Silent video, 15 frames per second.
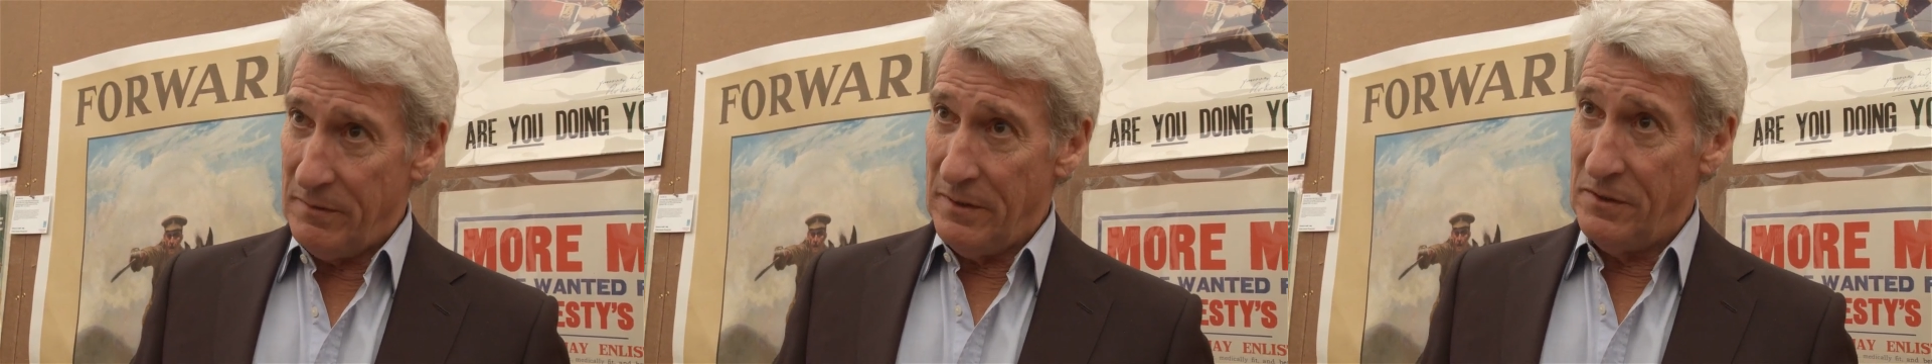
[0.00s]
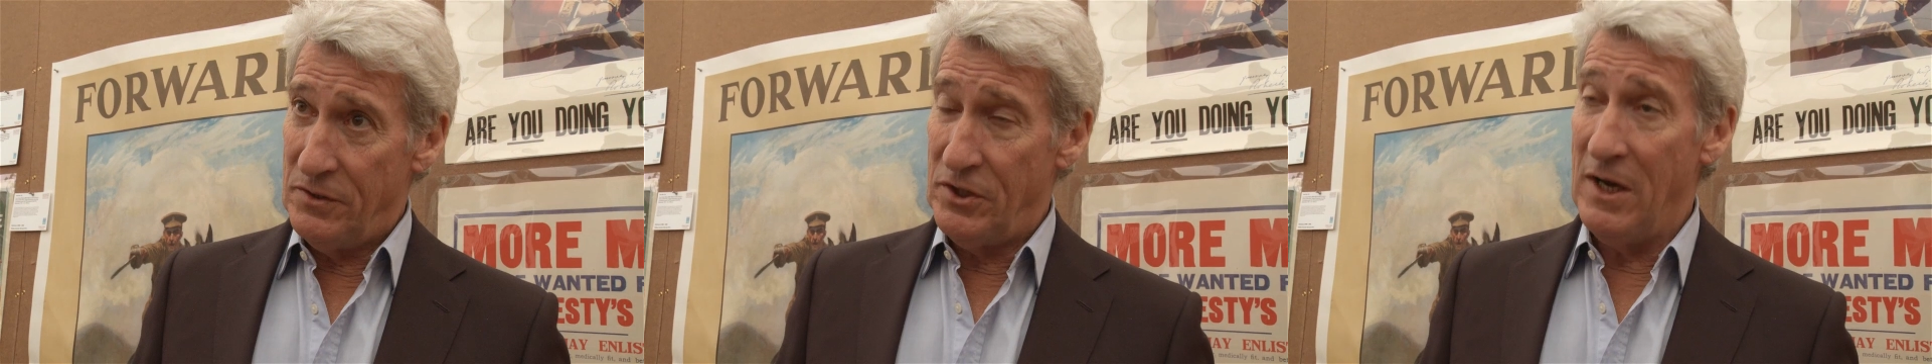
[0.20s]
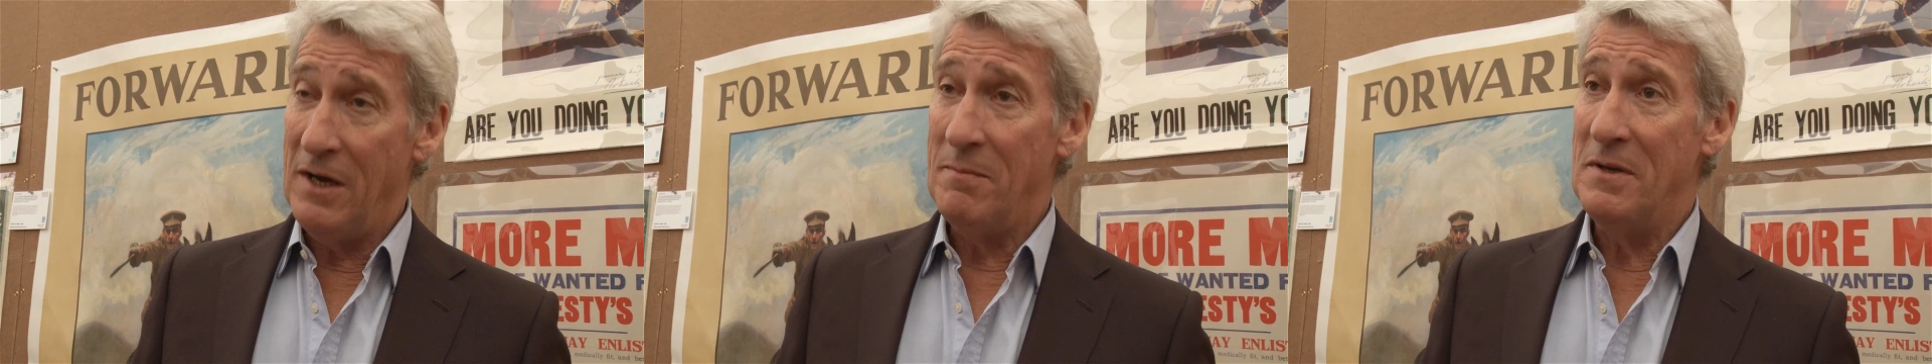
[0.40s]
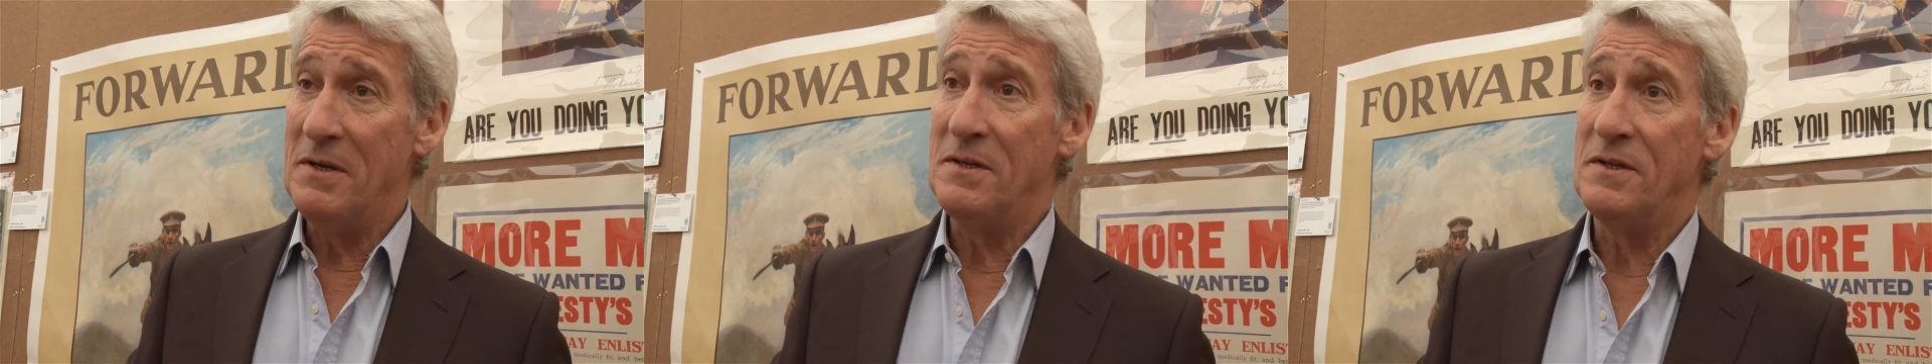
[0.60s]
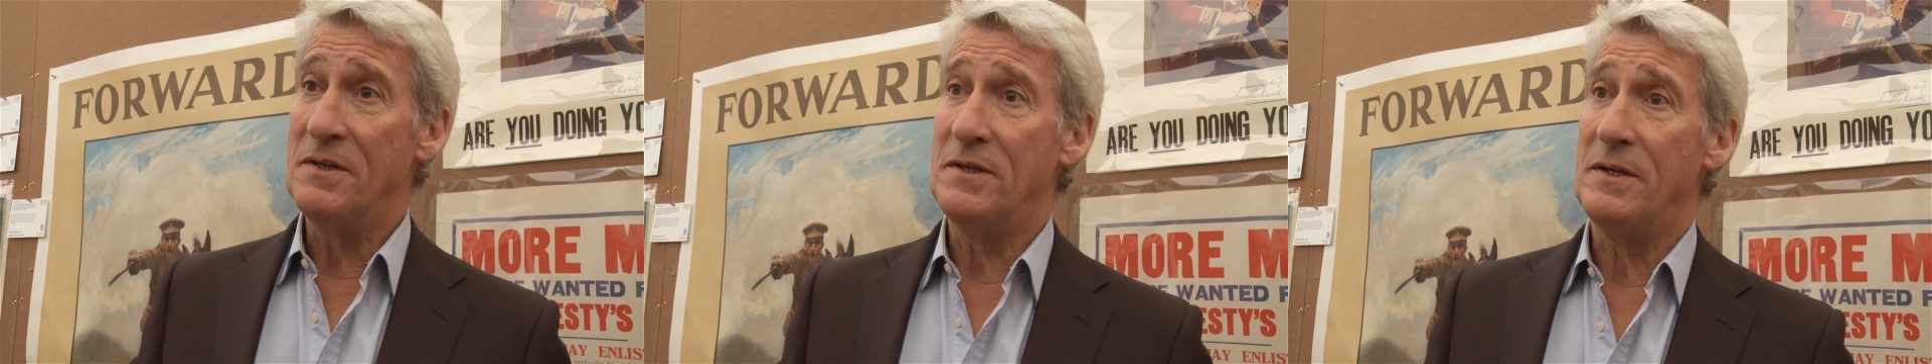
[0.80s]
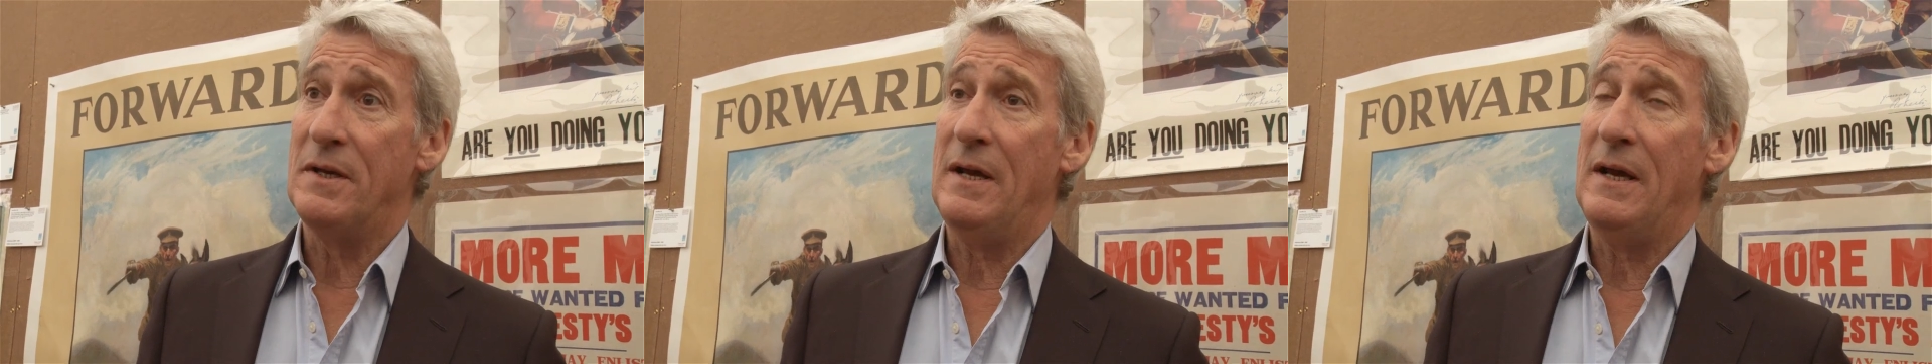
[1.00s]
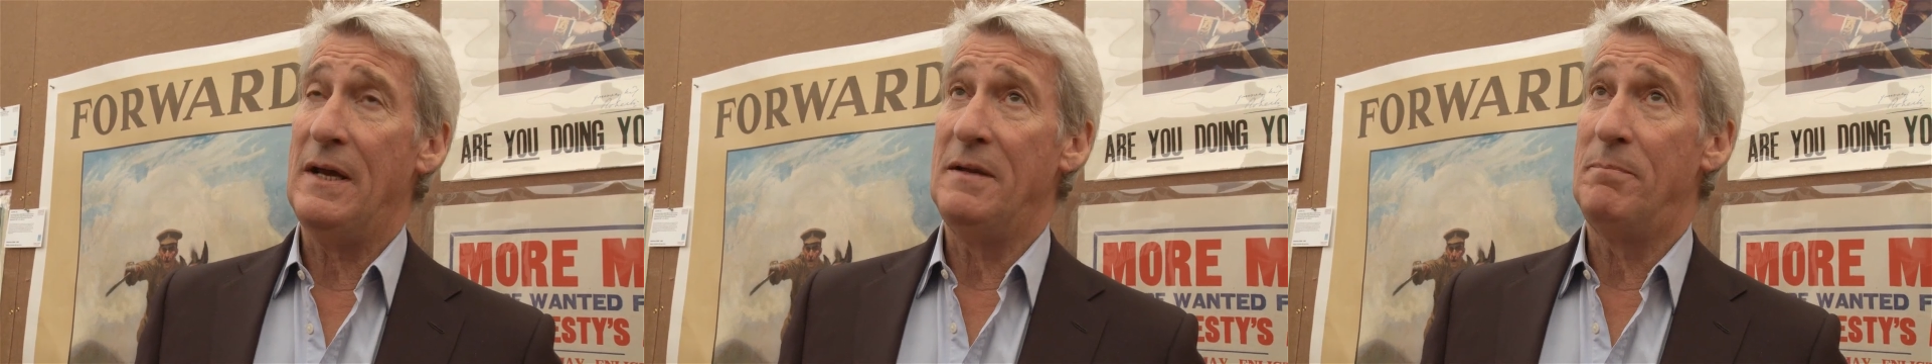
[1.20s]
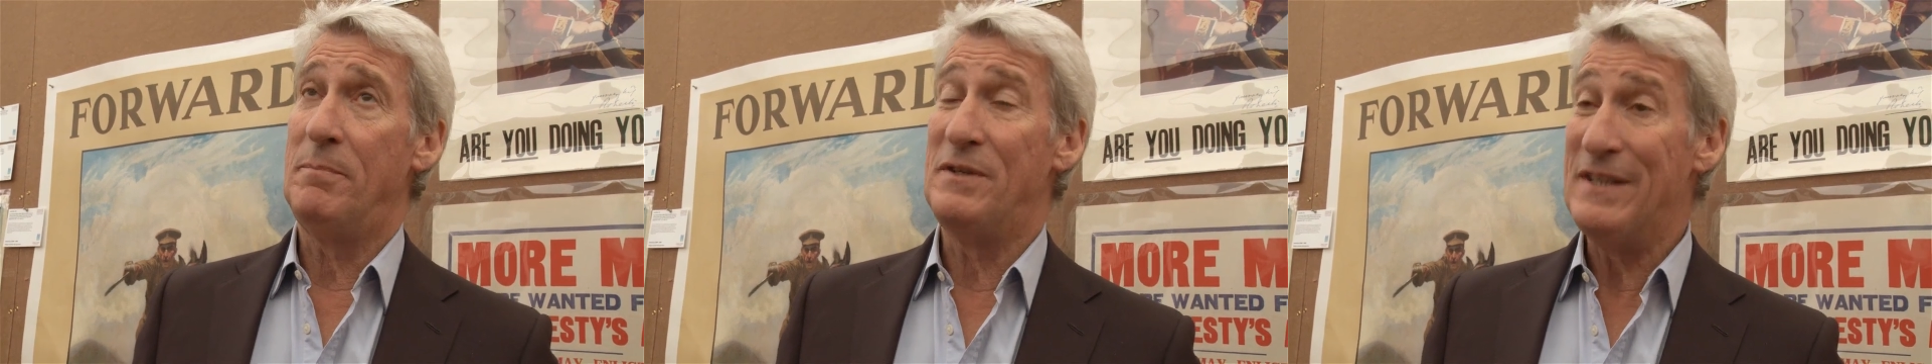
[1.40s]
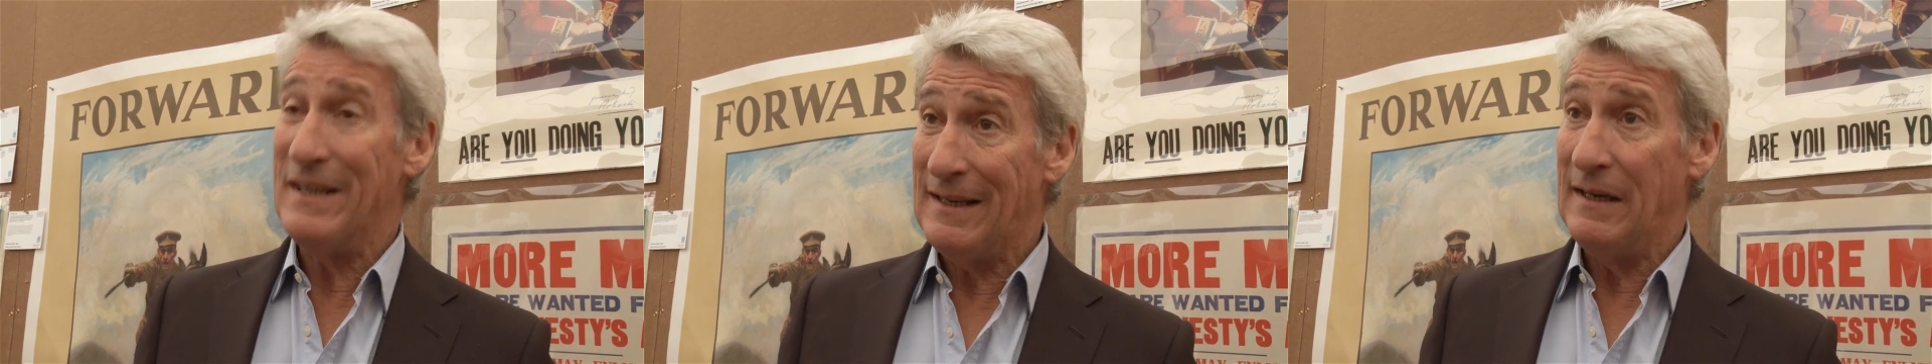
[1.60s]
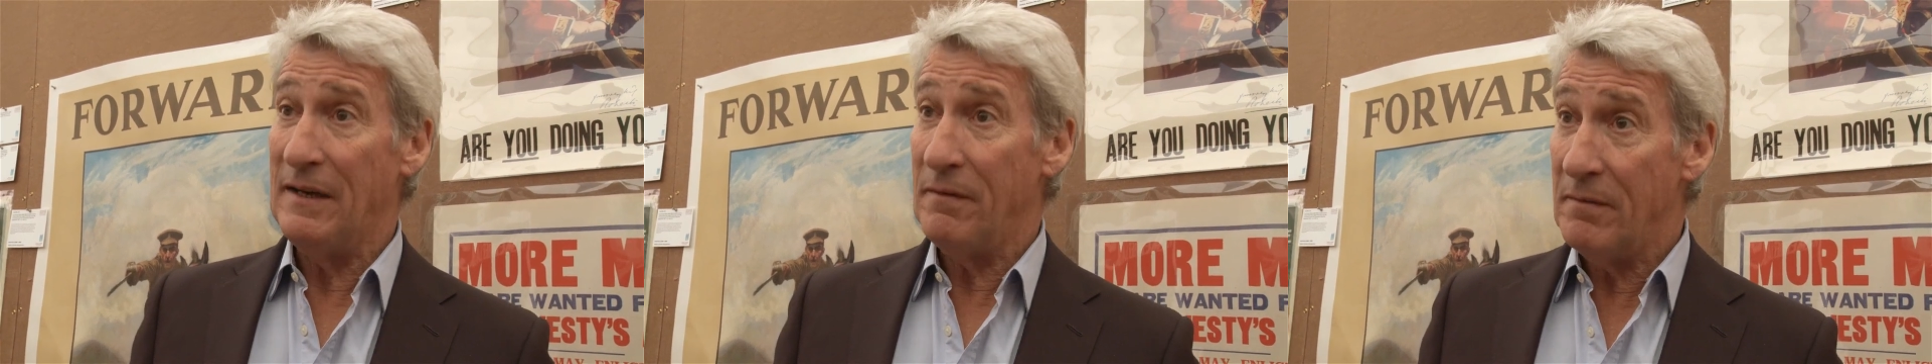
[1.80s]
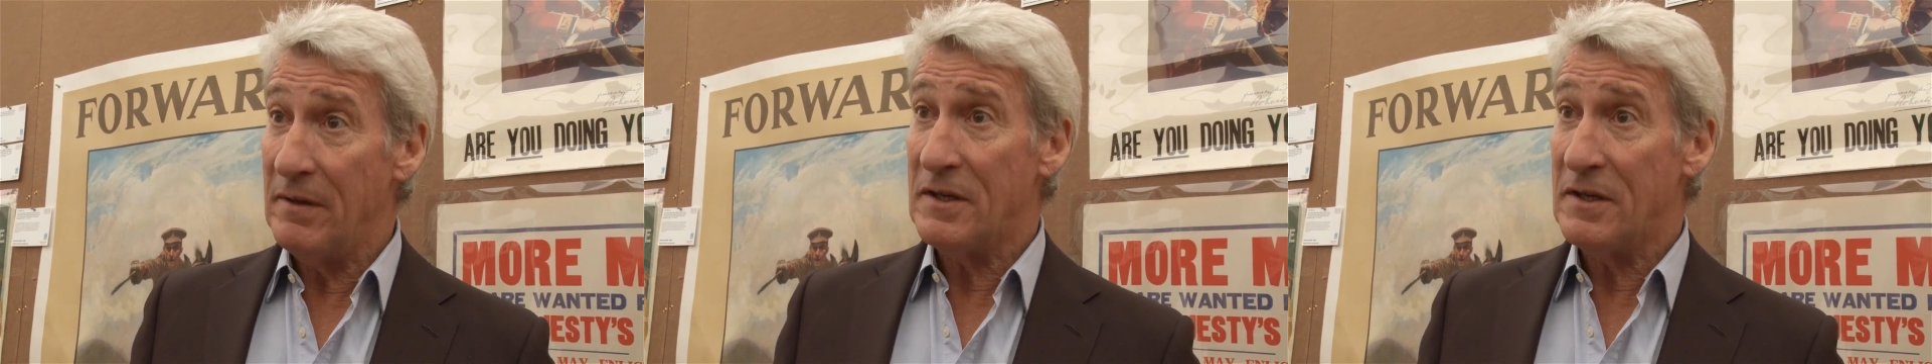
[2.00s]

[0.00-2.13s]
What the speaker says: The Germans, and particularly